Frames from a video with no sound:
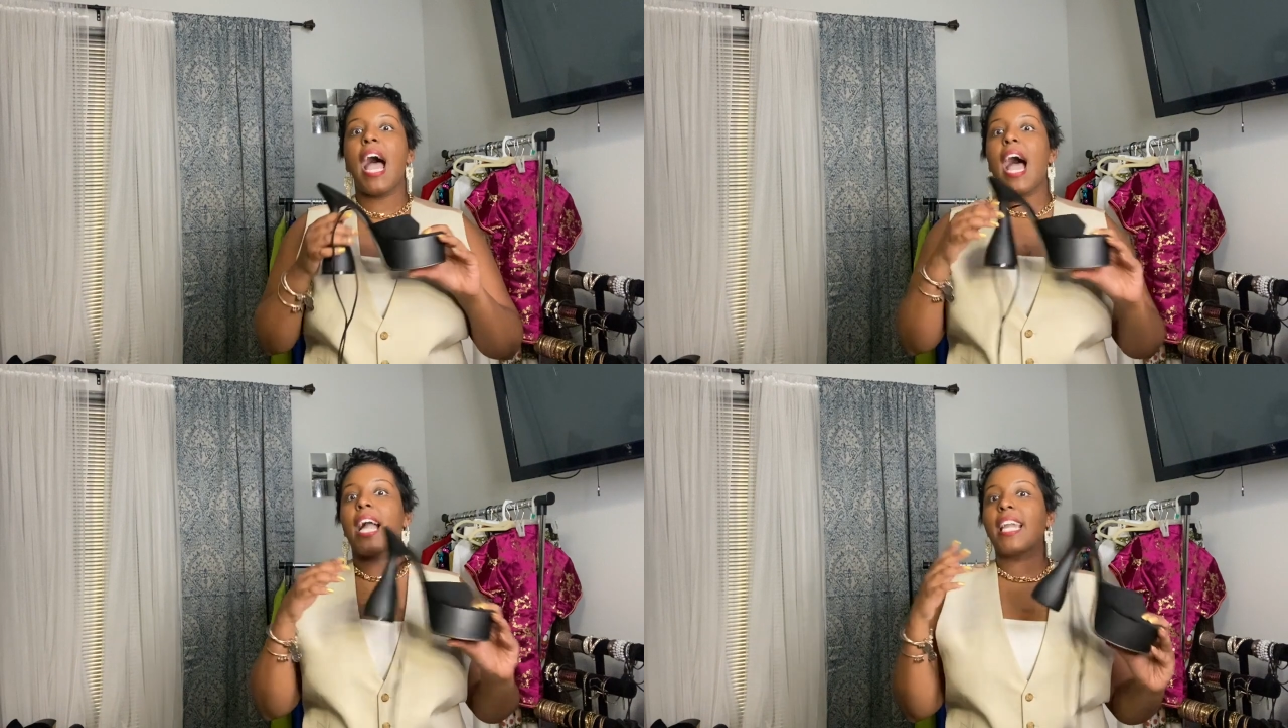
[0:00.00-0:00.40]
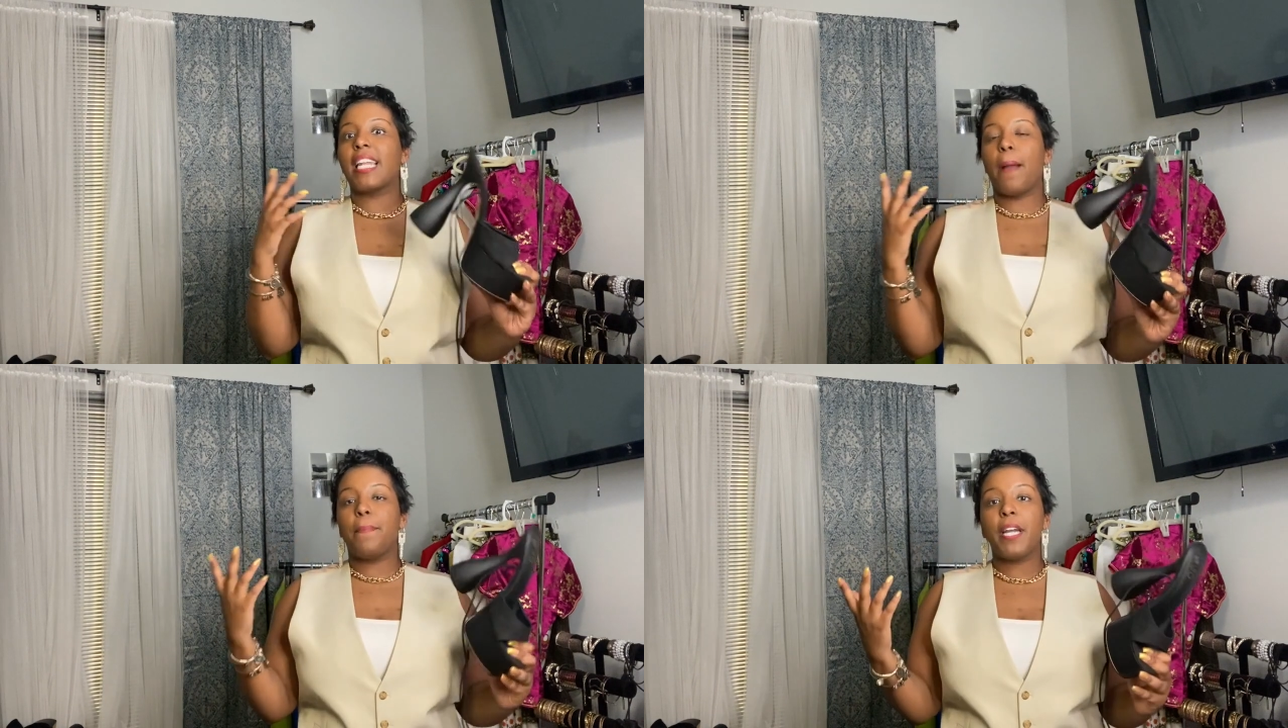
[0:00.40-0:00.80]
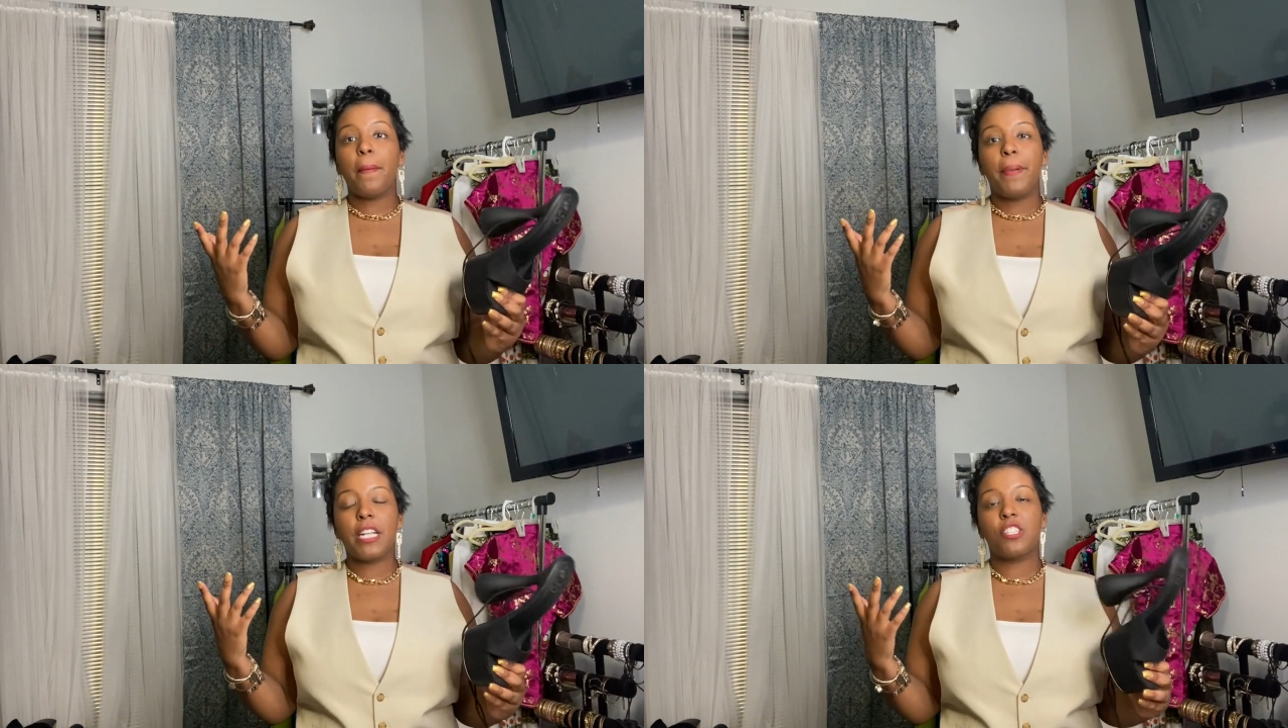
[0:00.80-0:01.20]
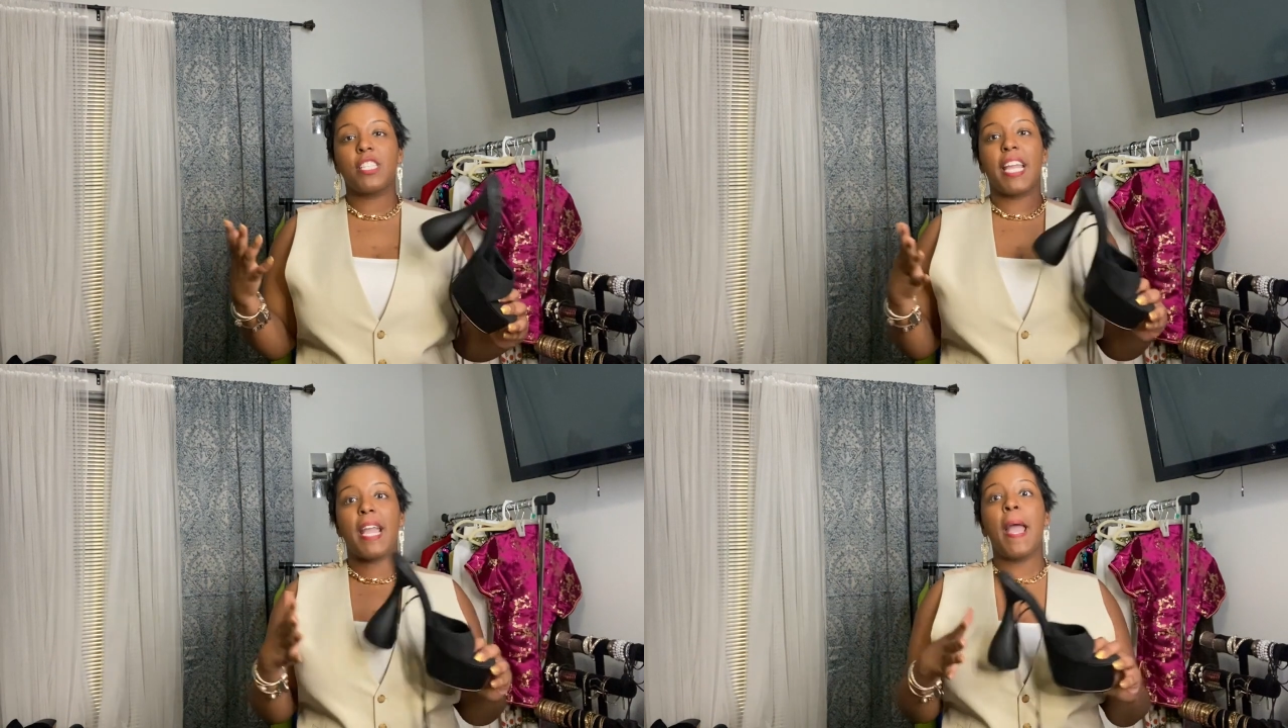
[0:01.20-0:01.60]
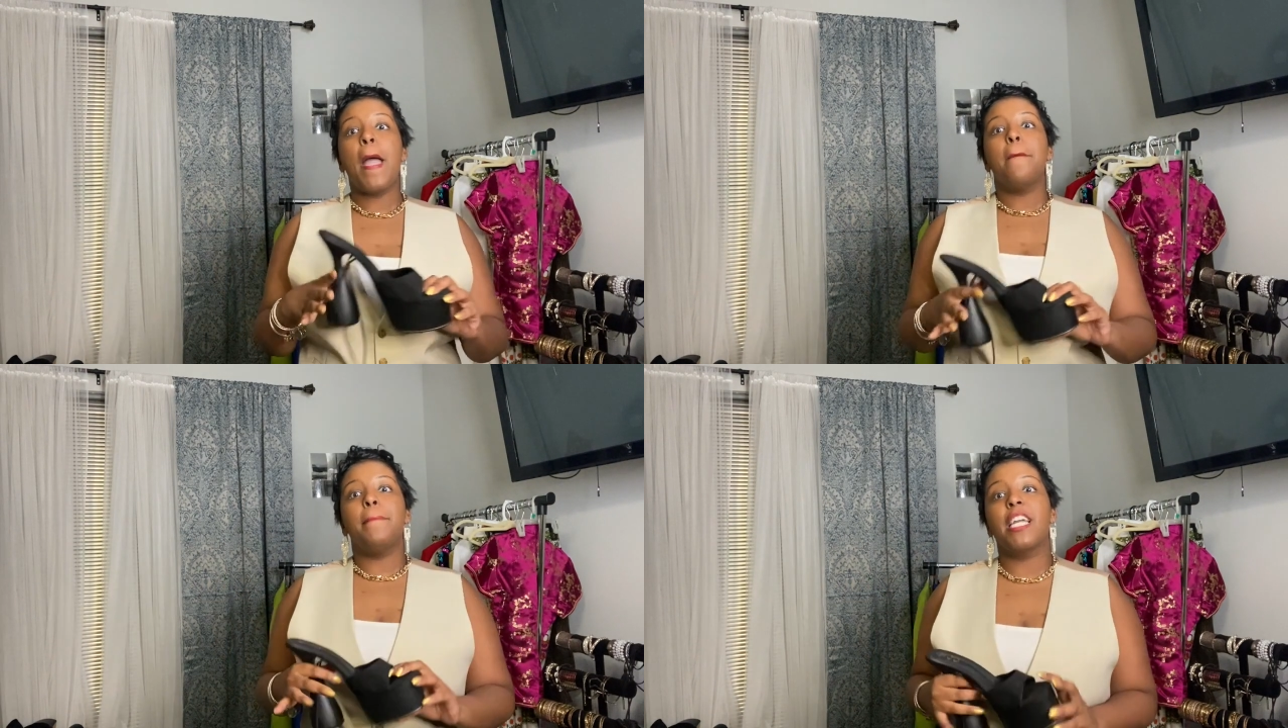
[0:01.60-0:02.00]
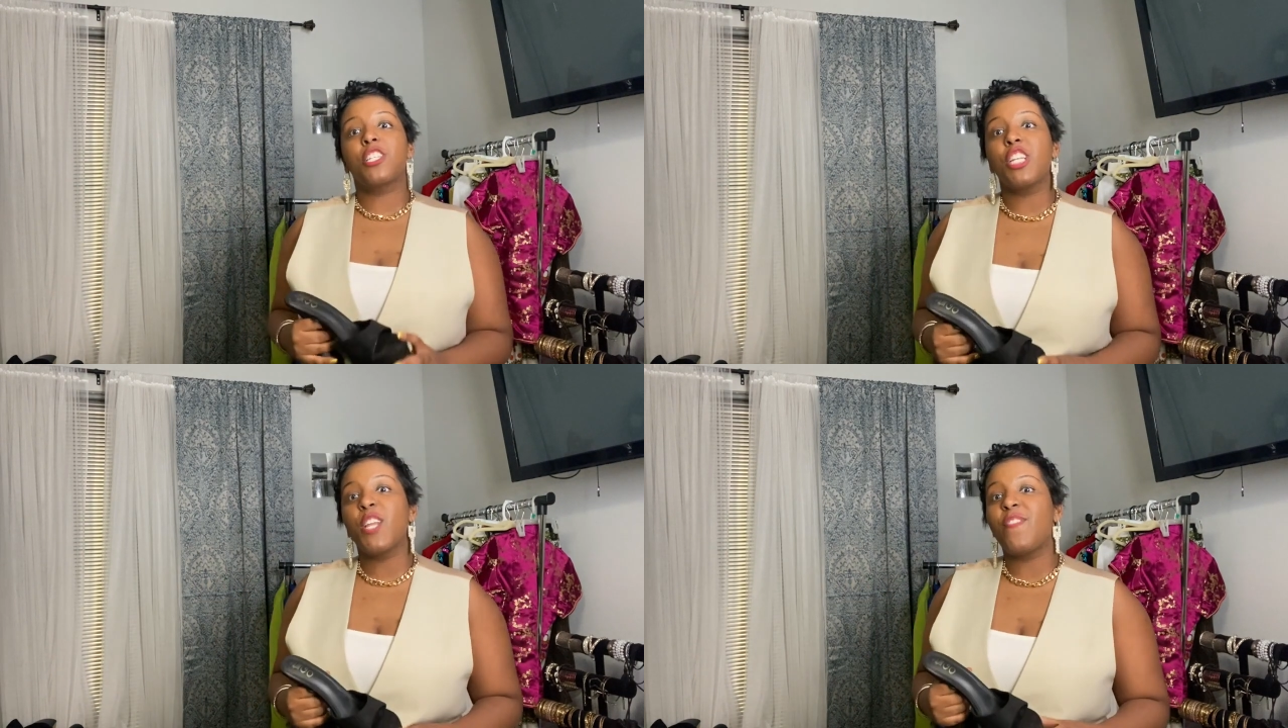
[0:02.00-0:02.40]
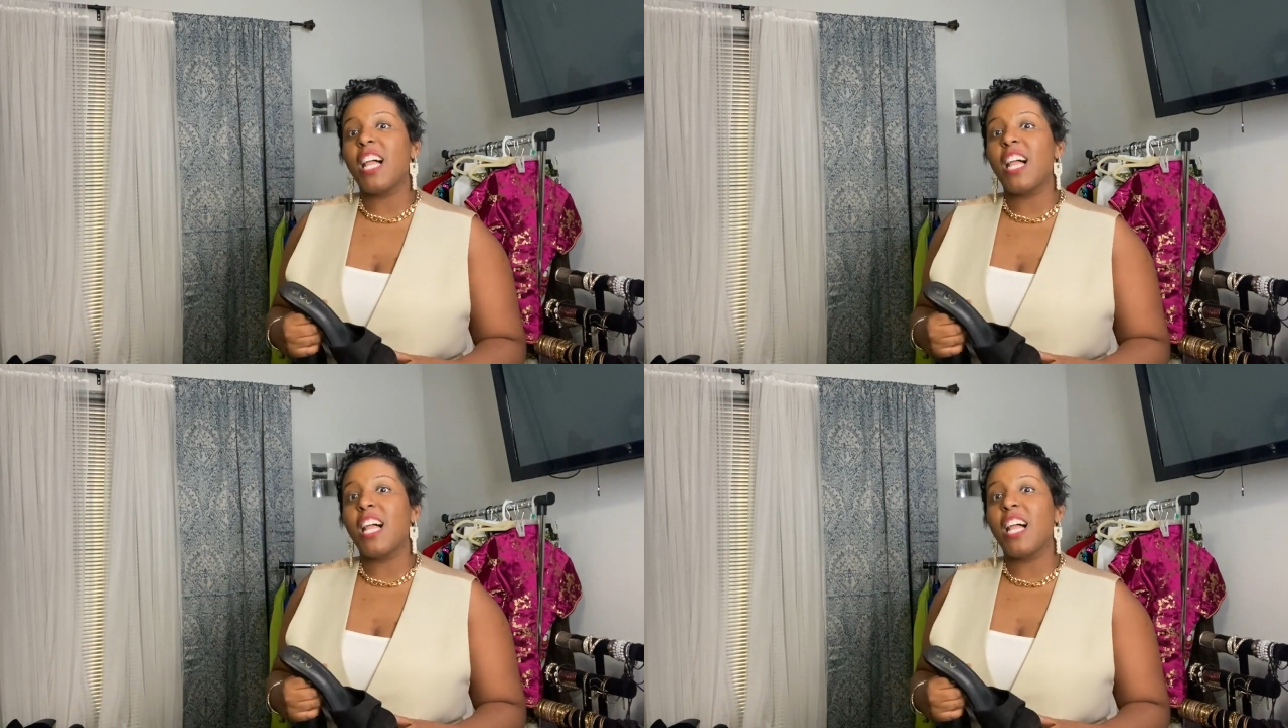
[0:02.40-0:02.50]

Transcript: Again, I'm putting pictures in. Make sure you